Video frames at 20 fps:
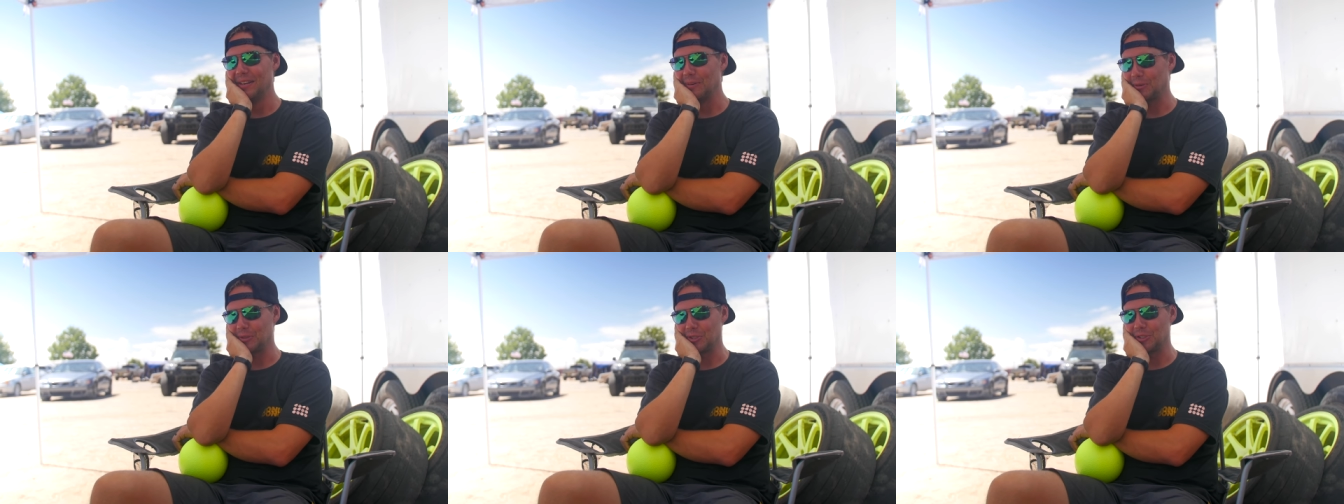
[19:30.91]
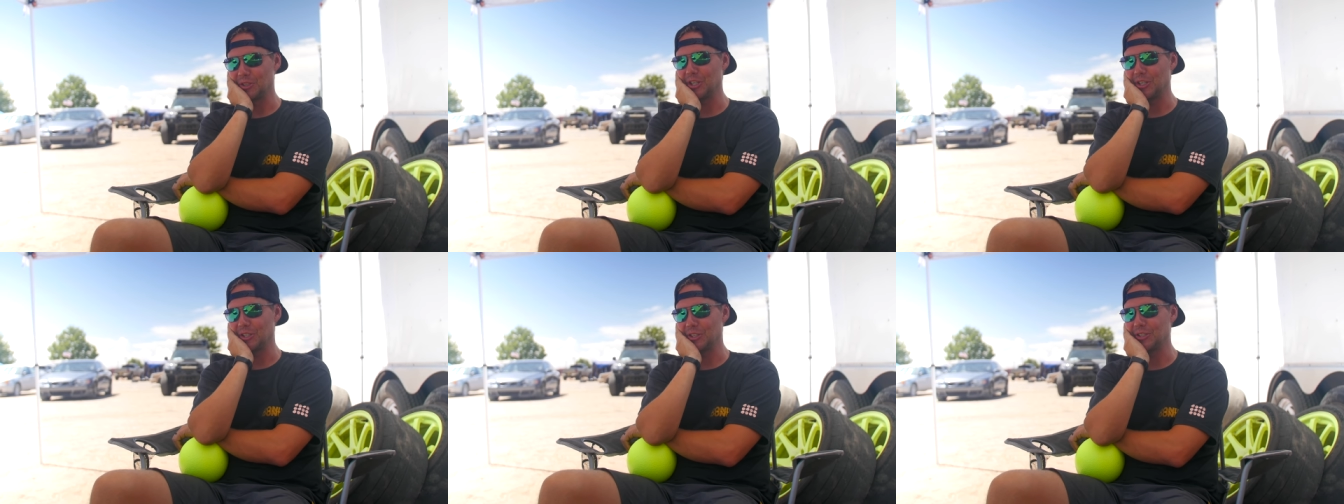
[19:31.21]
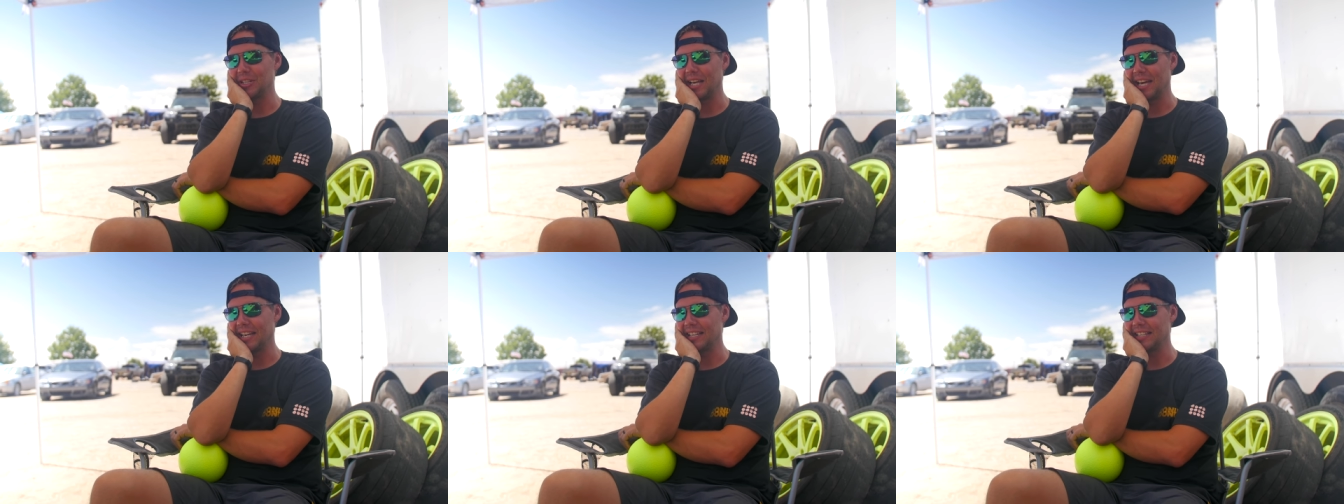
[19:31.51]
Was
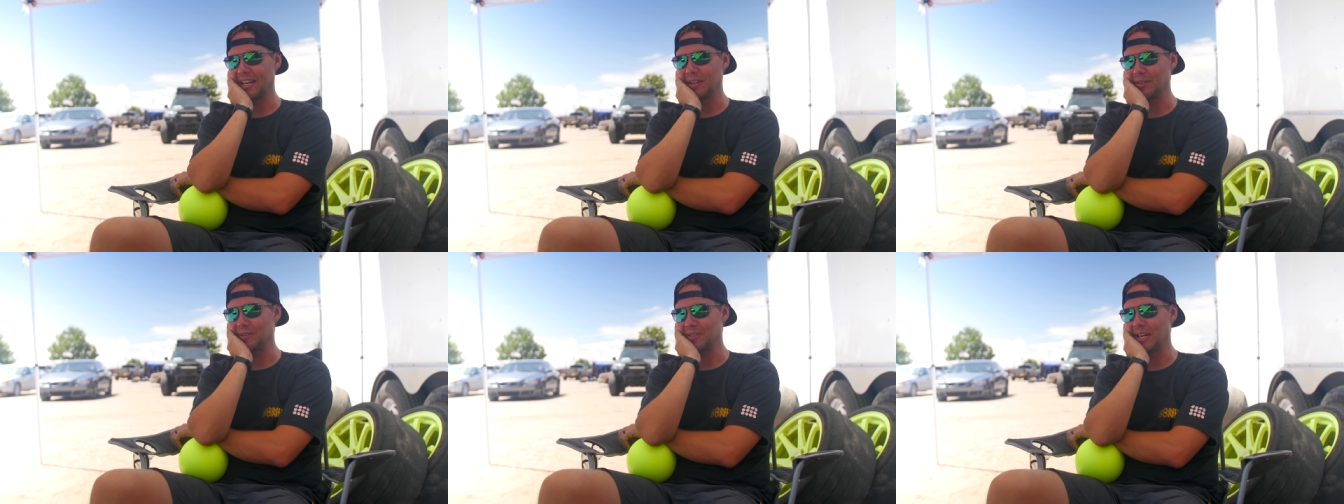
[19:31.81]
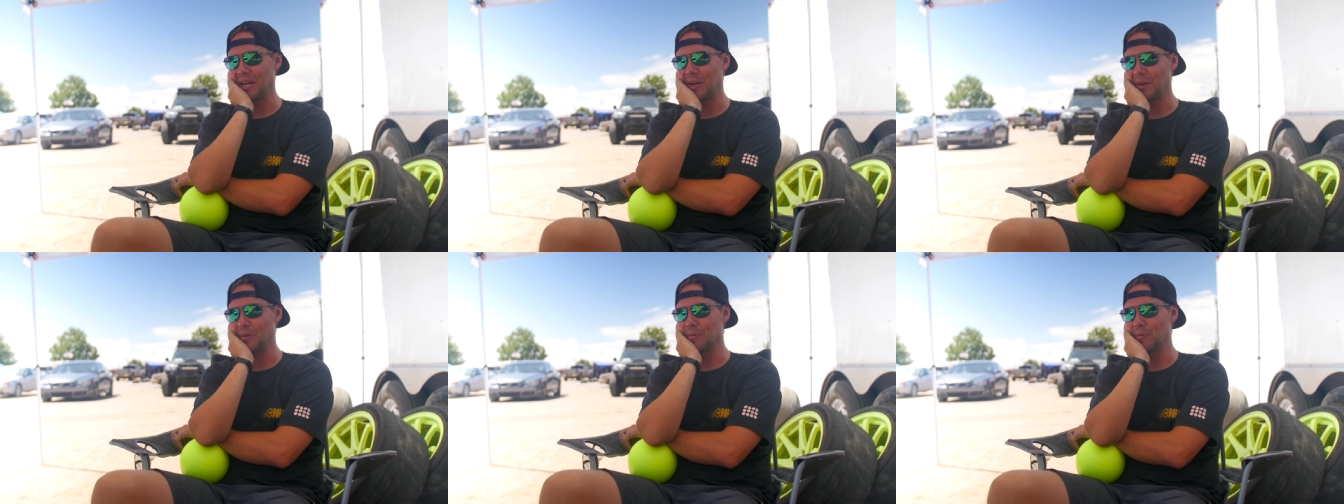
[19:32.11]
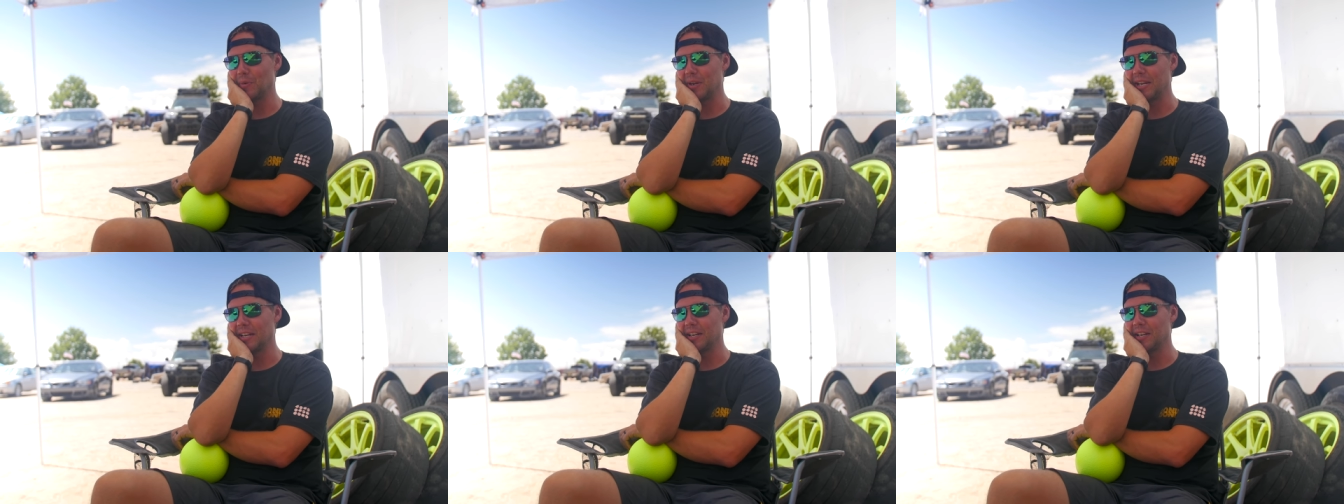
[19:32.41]
just that downtown.
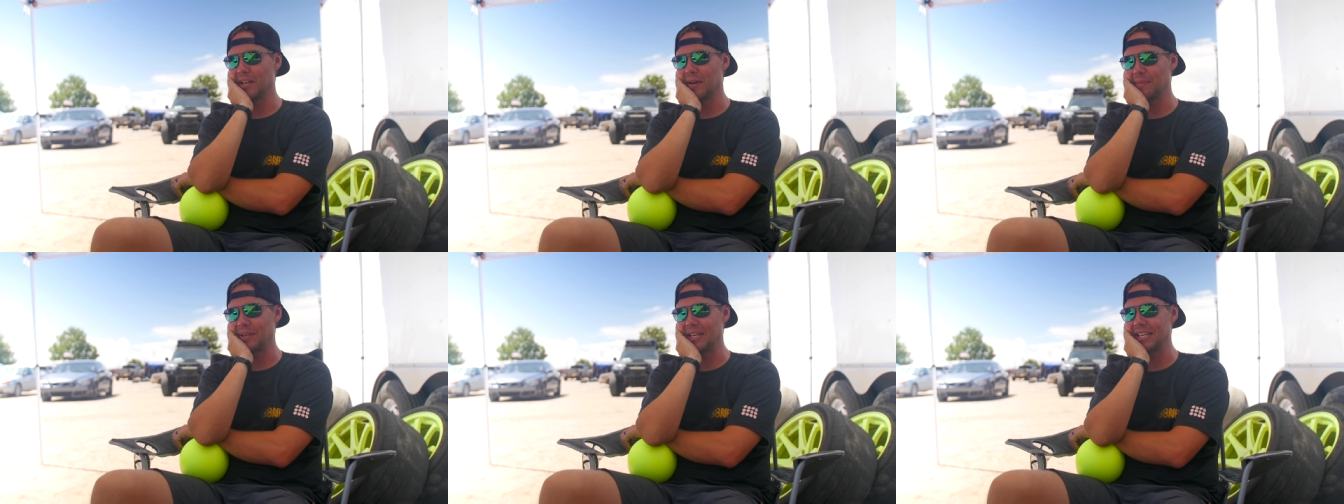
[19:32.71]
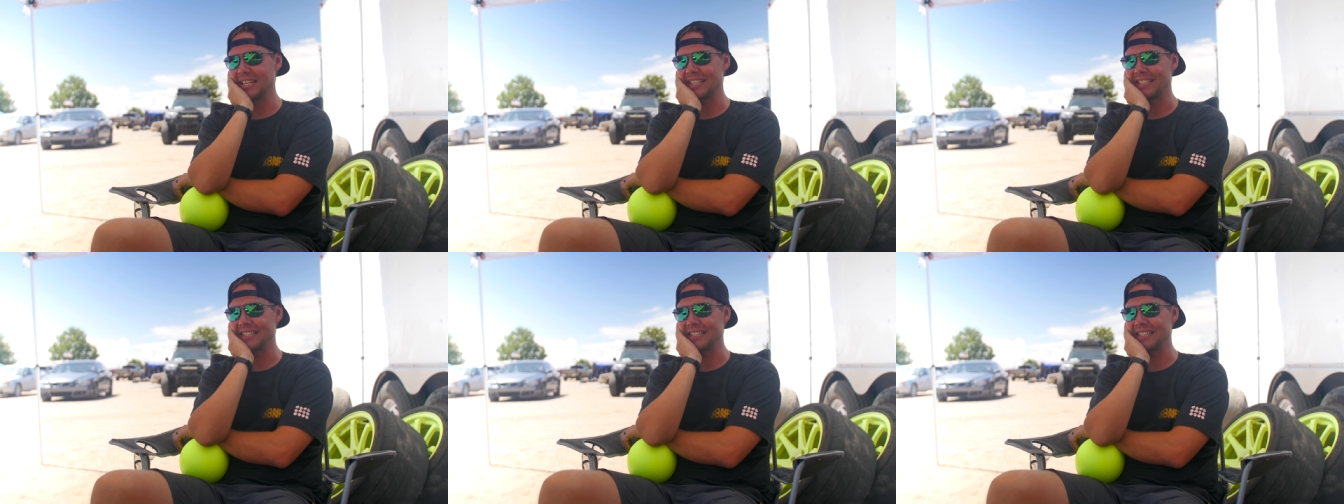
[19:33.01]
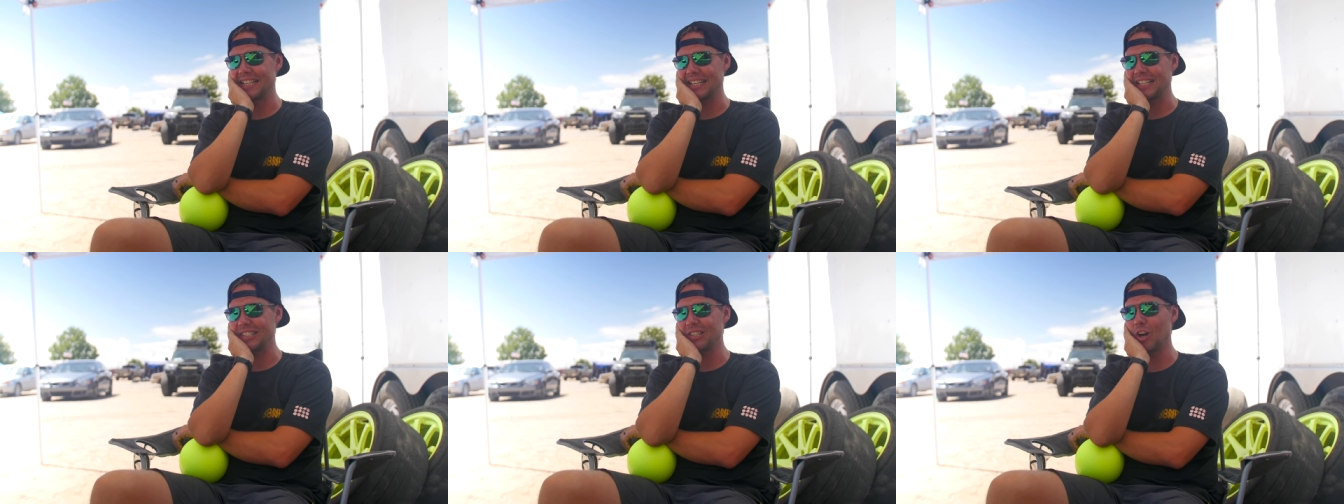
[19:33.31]
We ended up getting
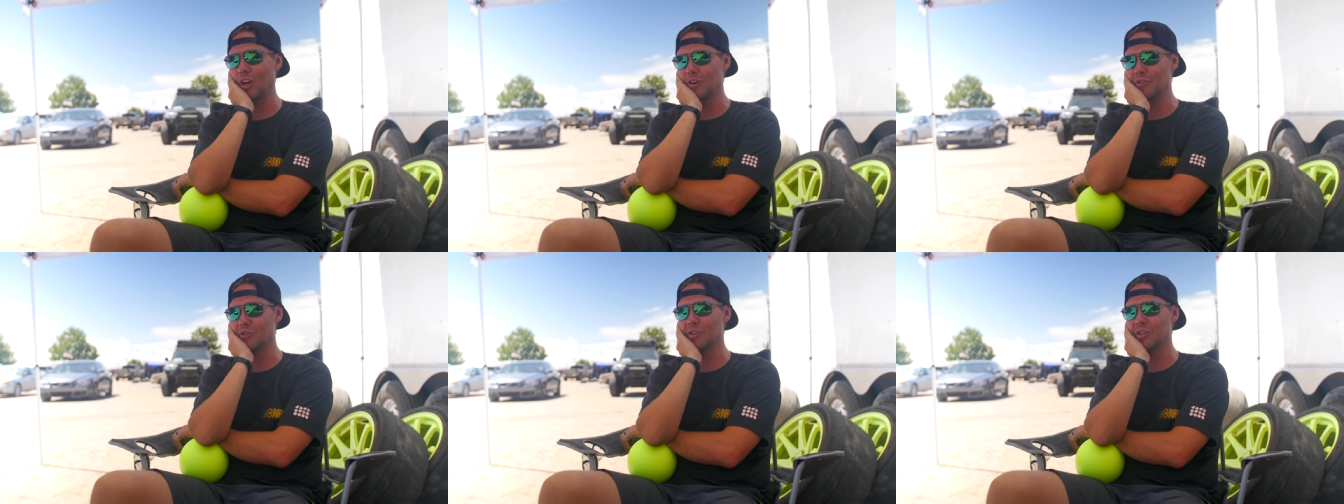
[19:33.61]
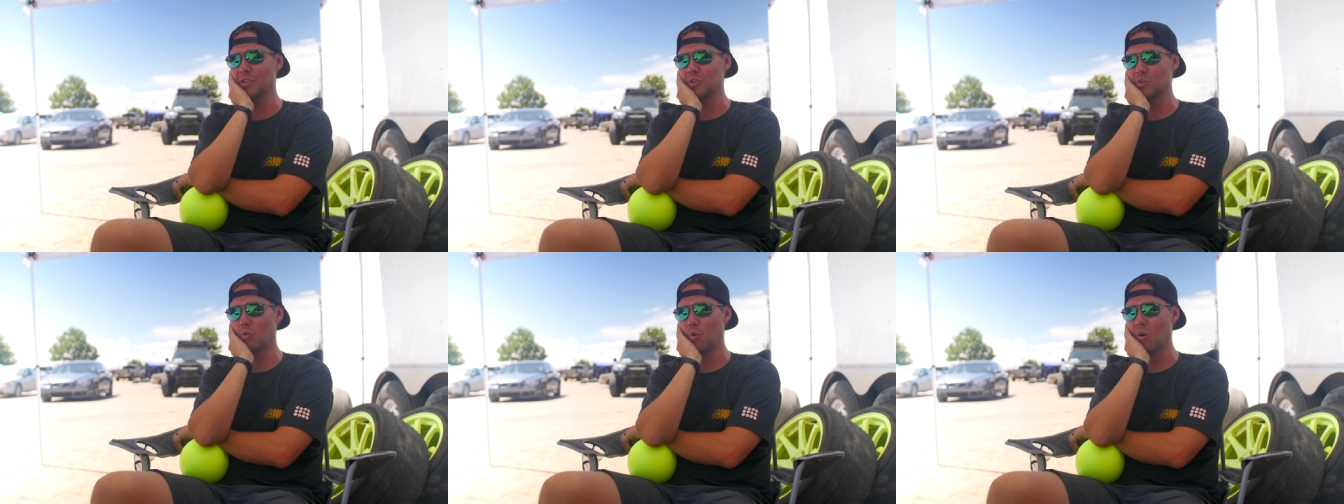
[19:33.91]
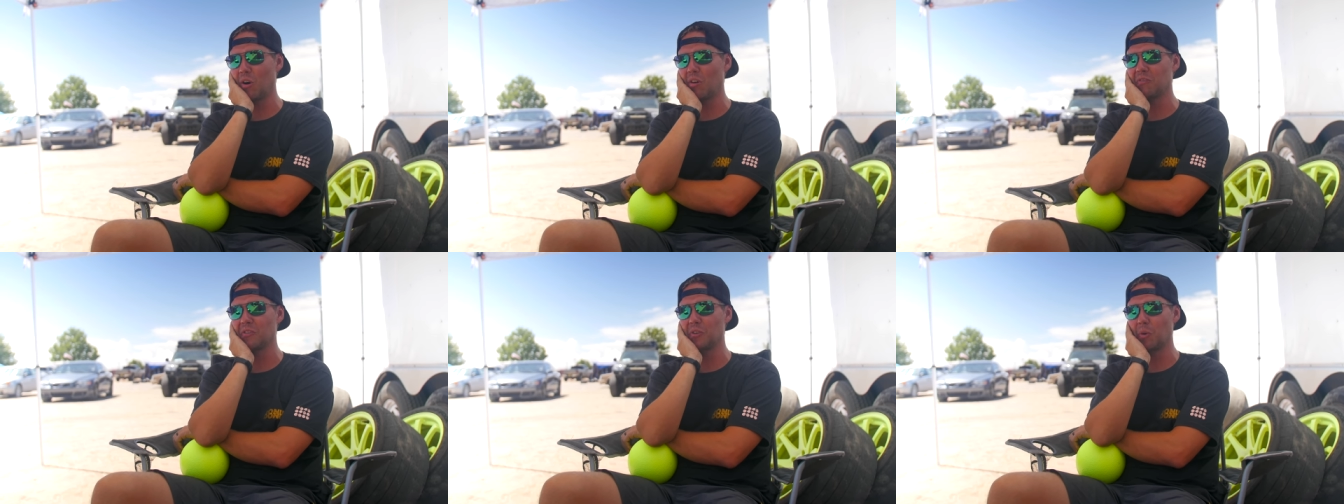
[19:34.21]

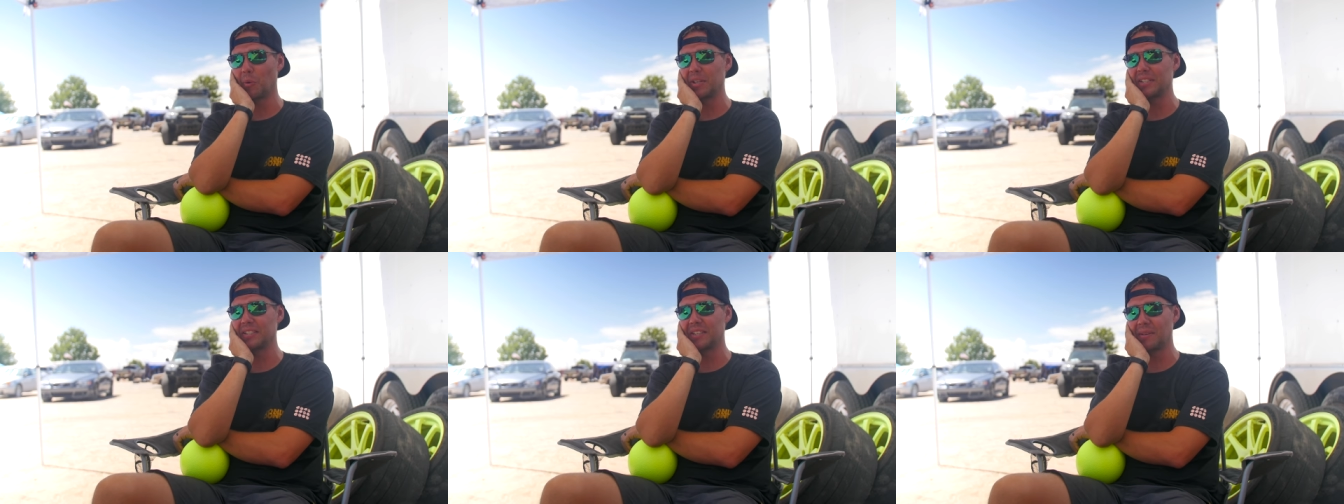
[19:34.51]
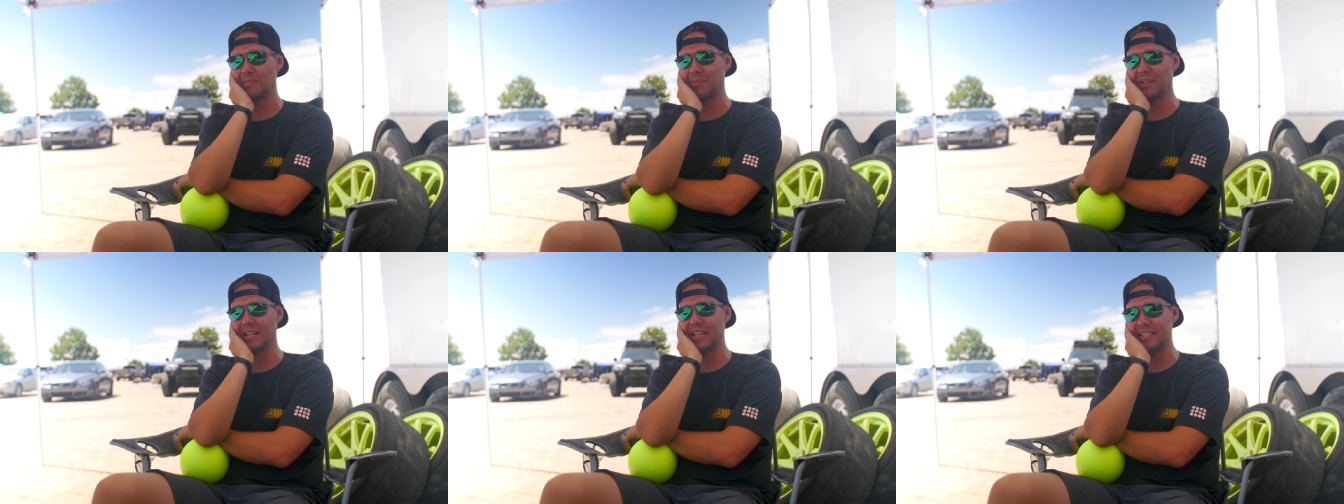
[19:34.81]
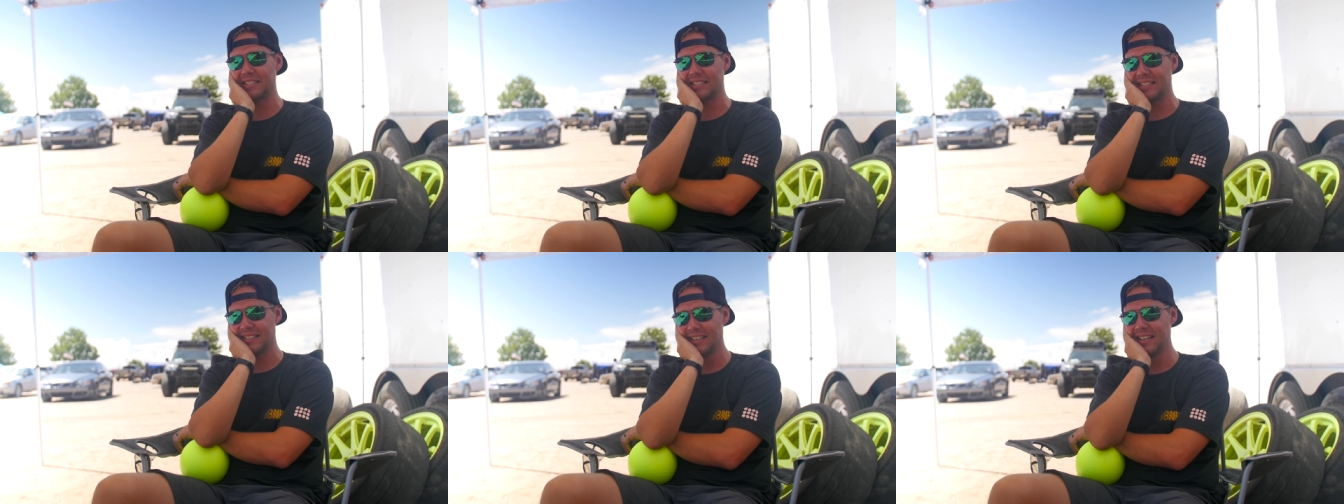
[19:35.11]
612 noise
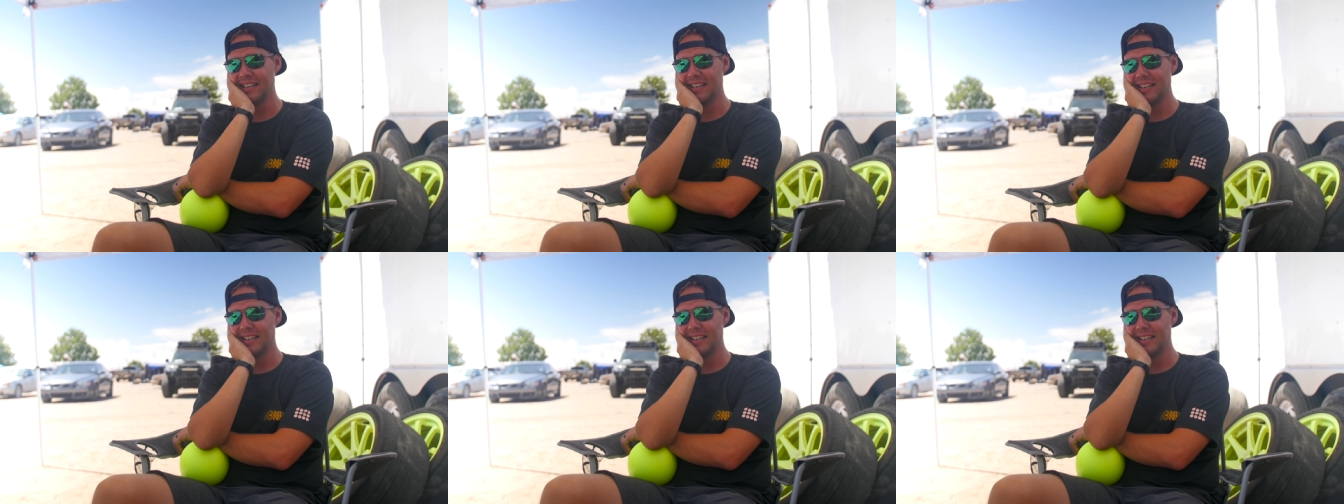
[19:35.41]
complaints.